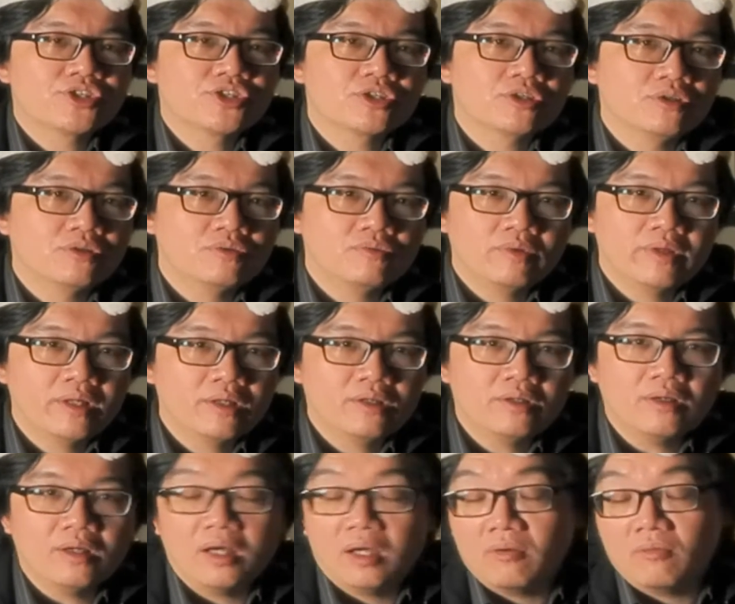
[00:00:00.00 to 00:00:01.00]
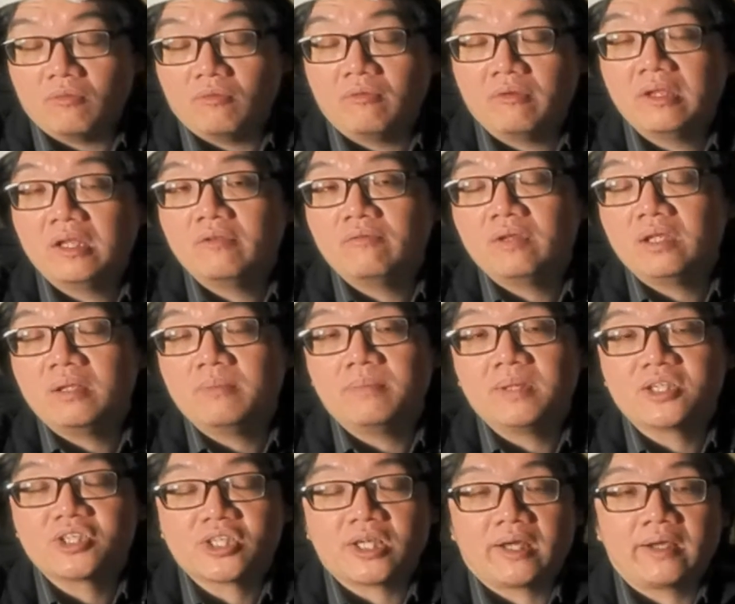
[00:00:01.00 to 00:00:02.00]
So, you know, a really, really
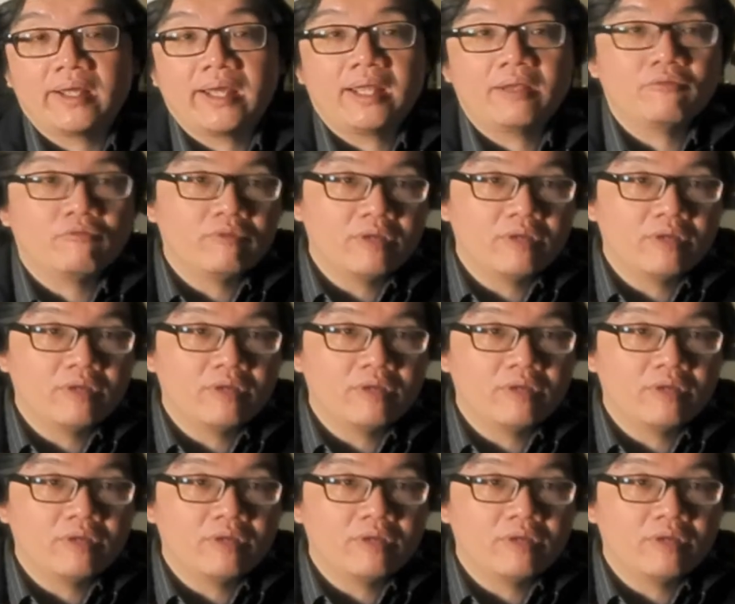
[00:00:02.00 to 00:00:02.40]
big shout out and